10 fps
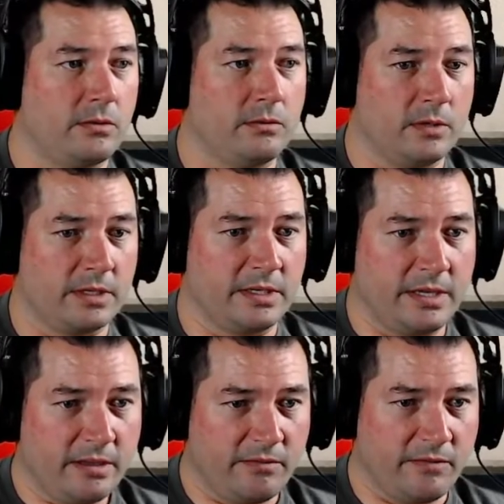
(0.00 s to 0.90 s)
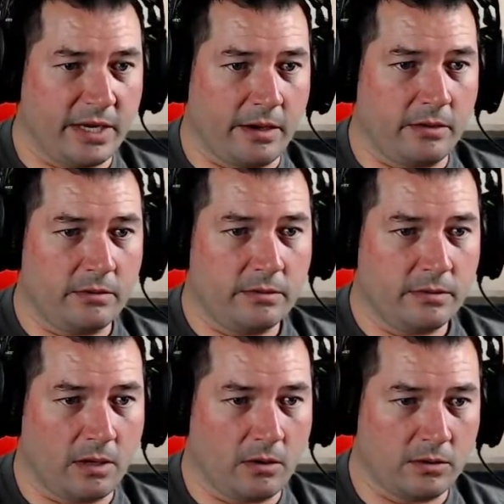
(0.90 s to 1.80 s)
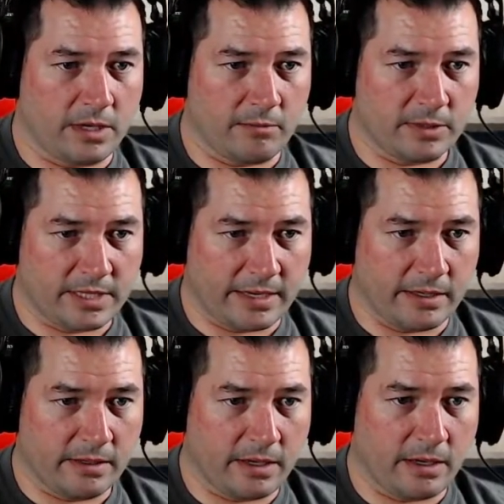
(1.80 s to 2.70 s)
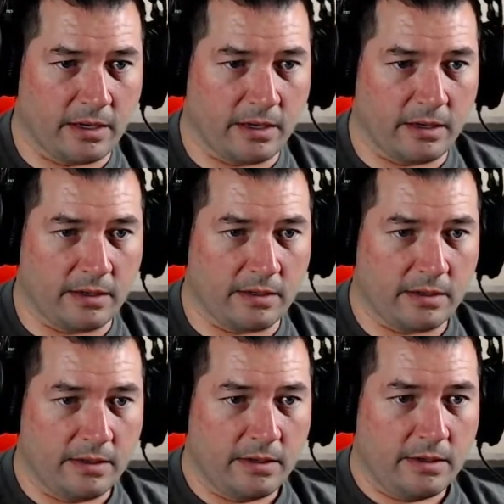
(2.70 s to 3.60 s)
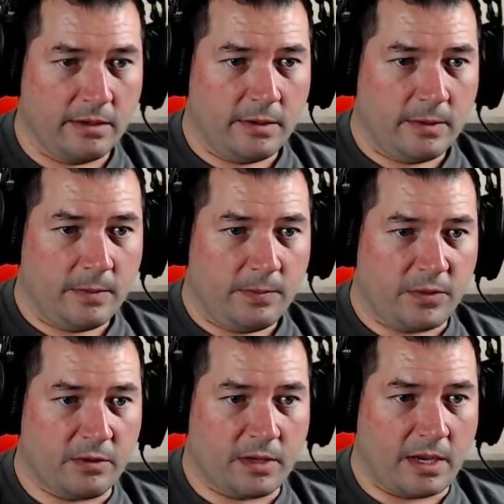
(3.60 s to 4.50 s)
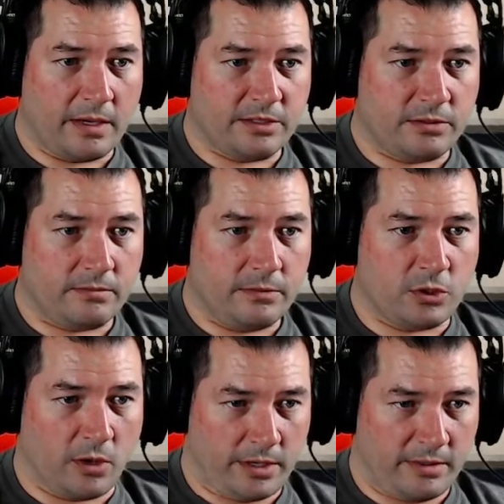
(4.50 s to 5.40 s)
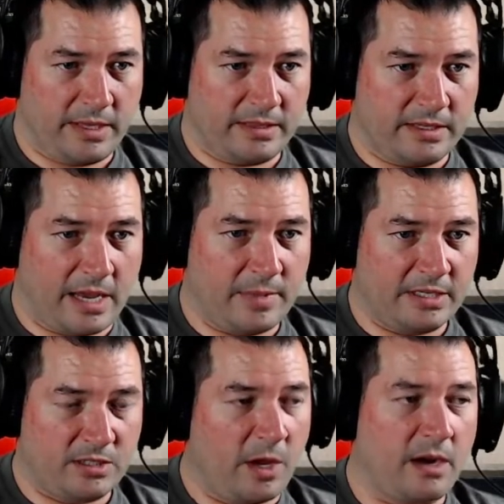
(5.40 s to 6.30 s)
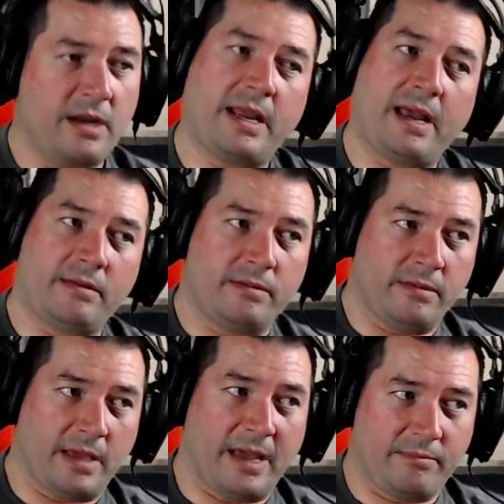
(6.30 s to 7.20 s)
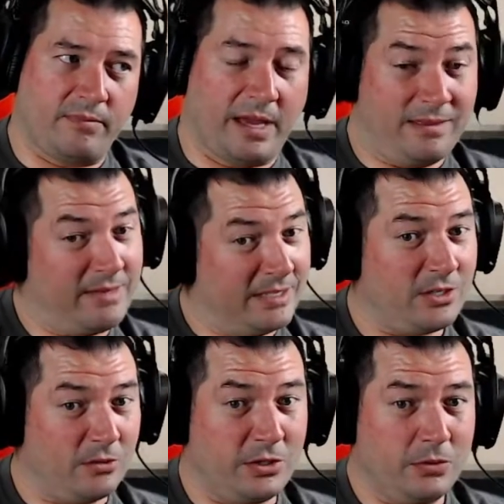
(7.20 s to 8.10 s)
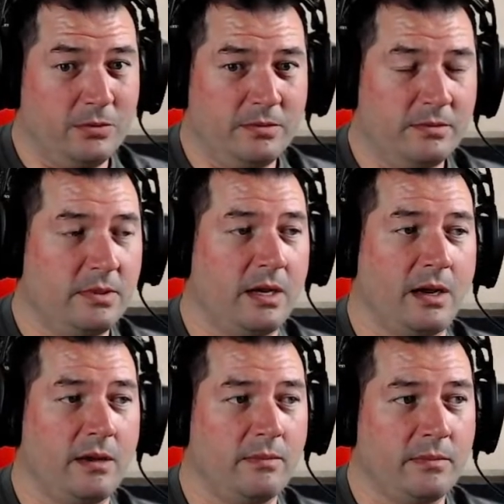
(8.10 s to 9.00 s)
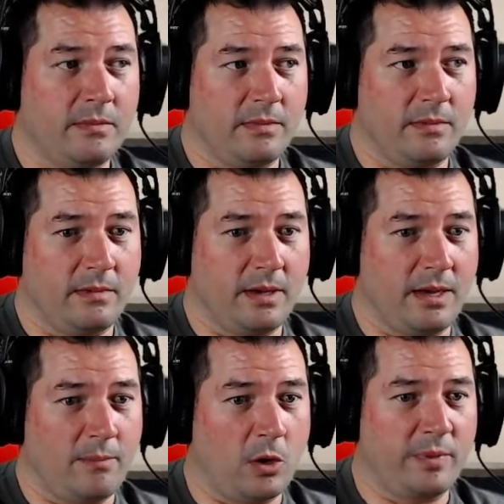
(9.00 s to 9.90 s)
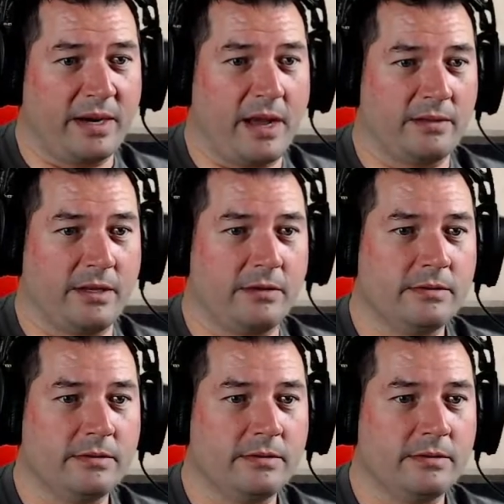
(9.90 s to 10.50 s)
we'll continue the video. Oh, hold on one second. Jor, you think the timing is spot on? I think so too. I'm hoping not, though.